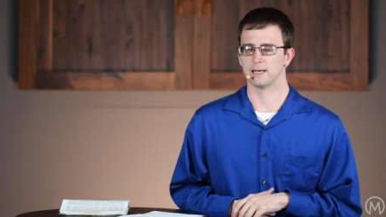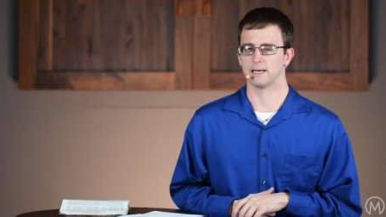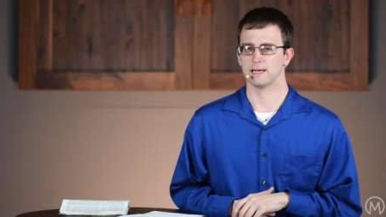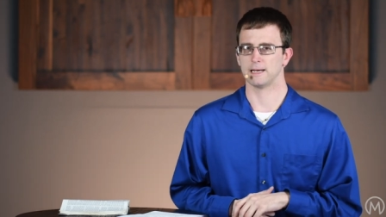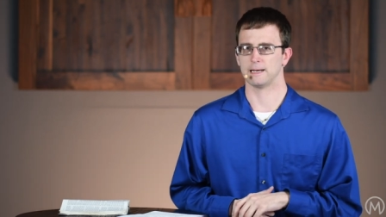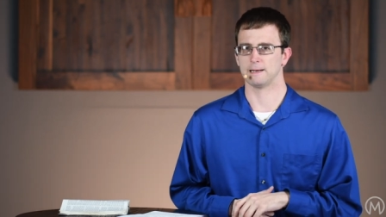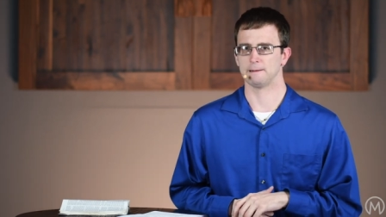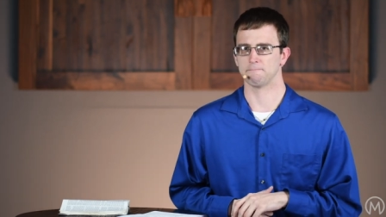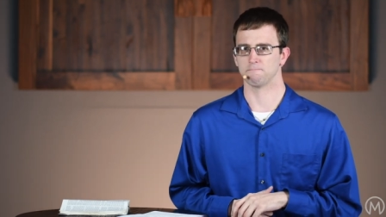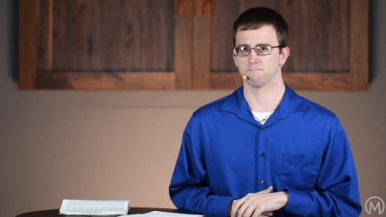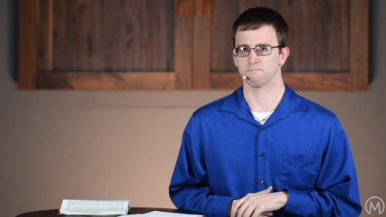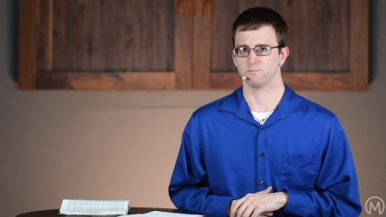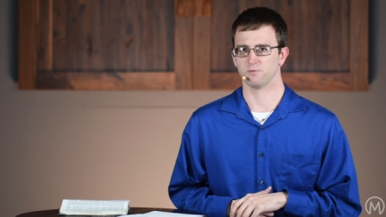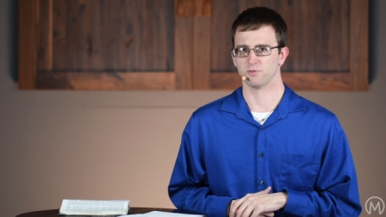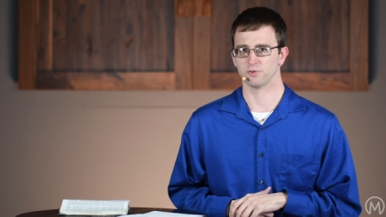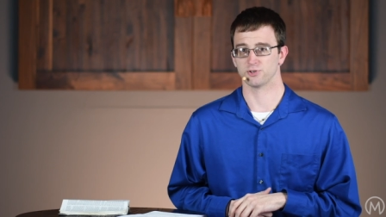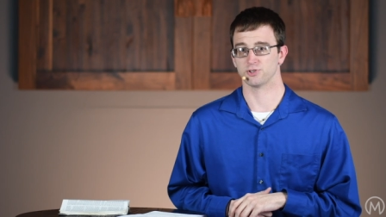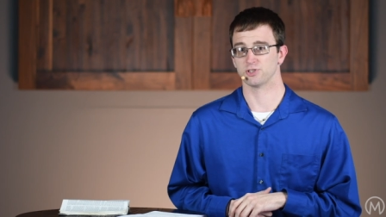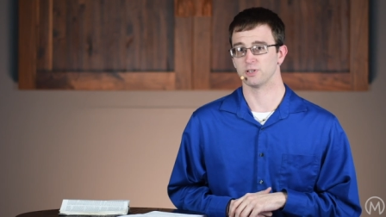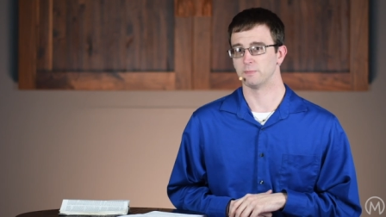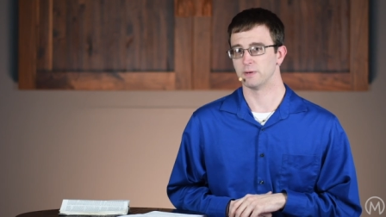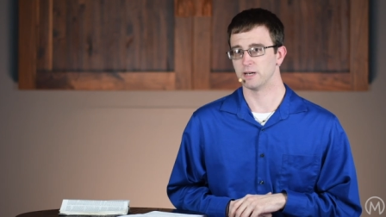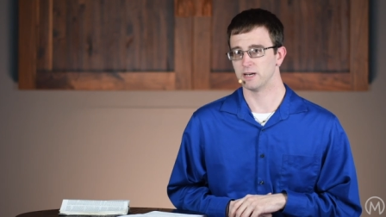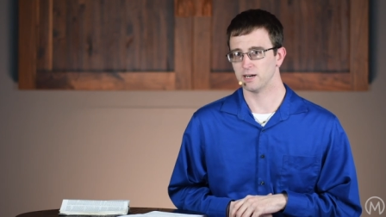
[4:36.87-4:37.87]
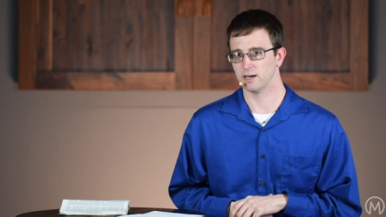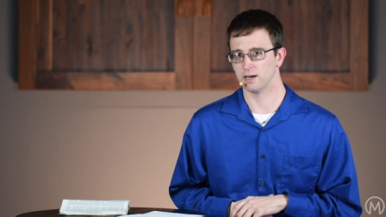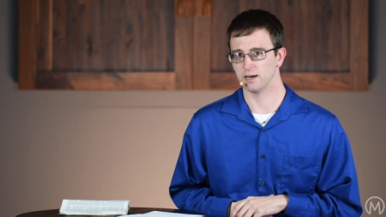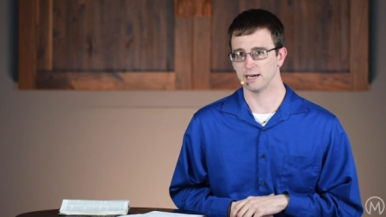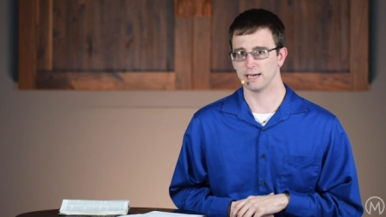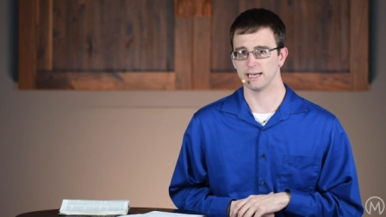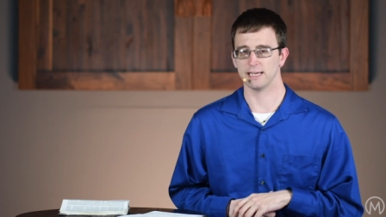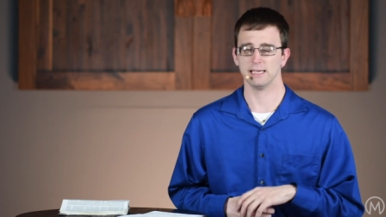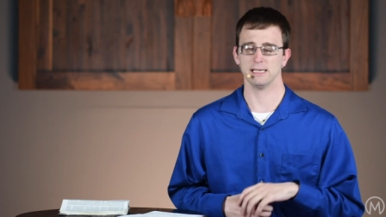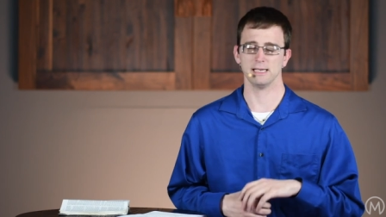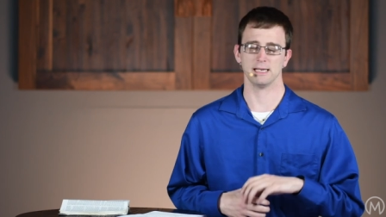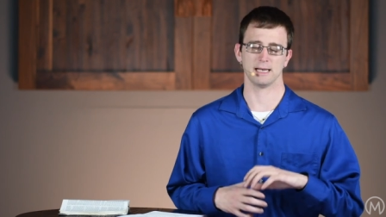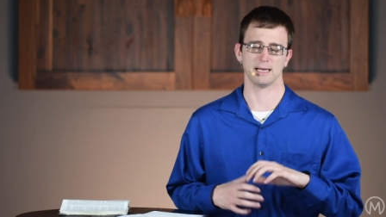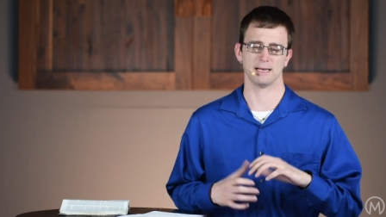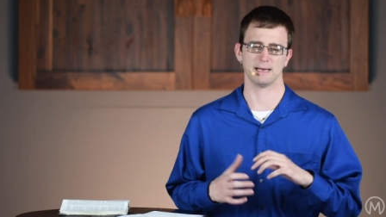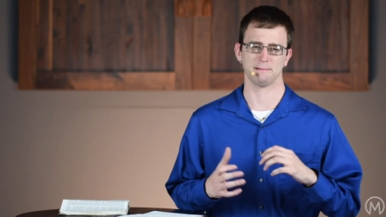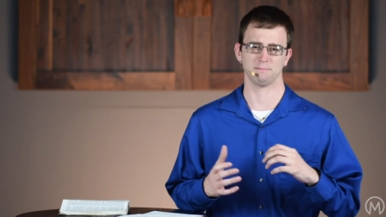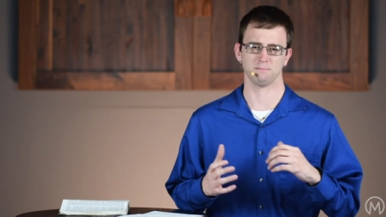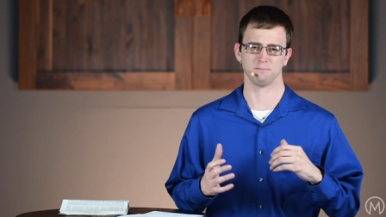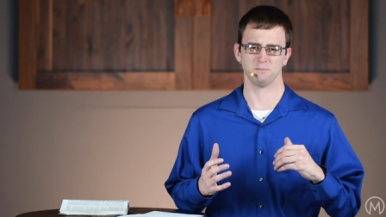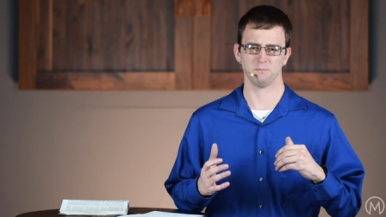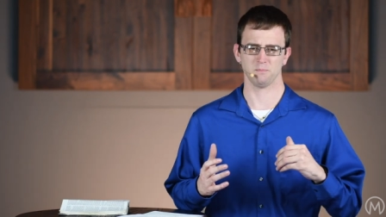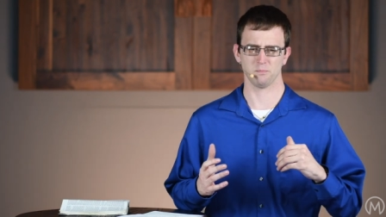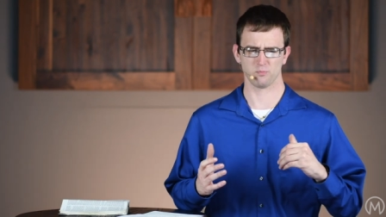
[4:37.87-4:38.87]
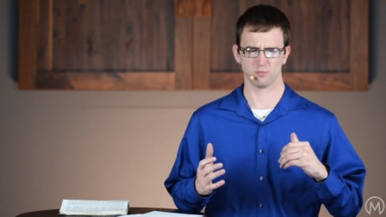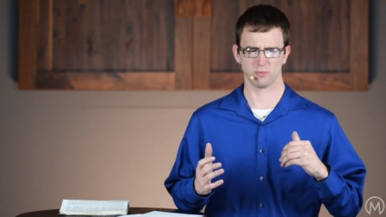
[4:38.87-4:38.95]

um, for seminary. Um,